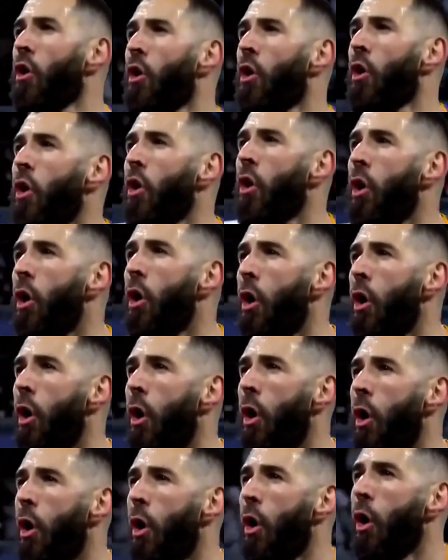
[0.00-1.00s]
of serving as a
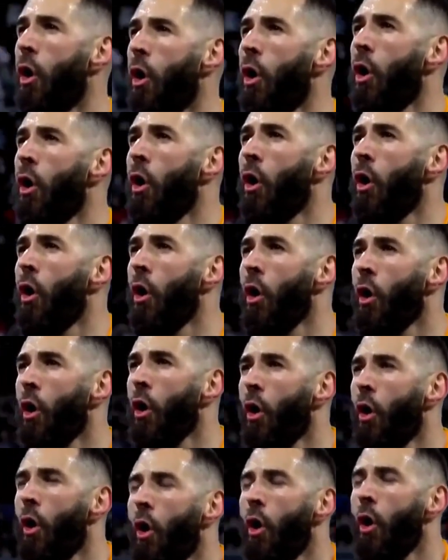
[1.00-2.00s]
middleman between
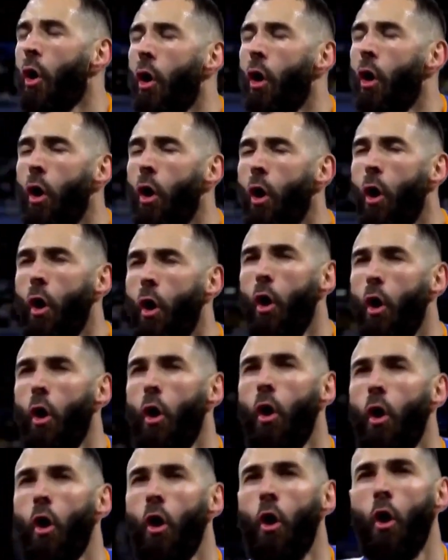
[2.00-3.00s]
Valbuena
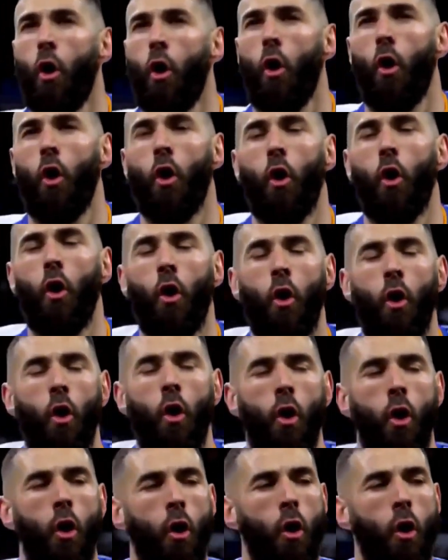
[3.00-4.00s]
and the blackmailers.
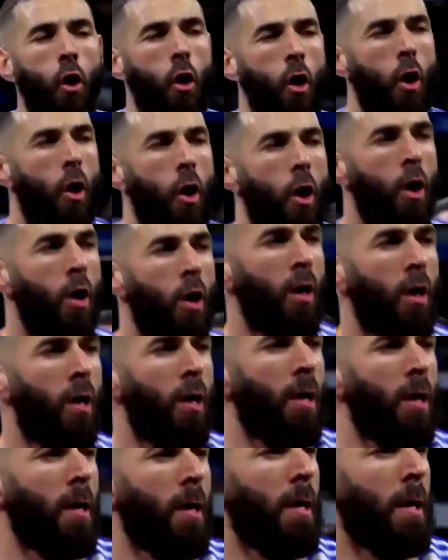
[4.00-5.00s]
The
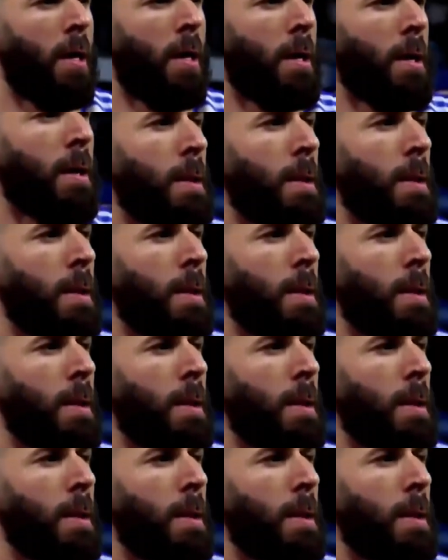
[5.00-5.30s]
incident had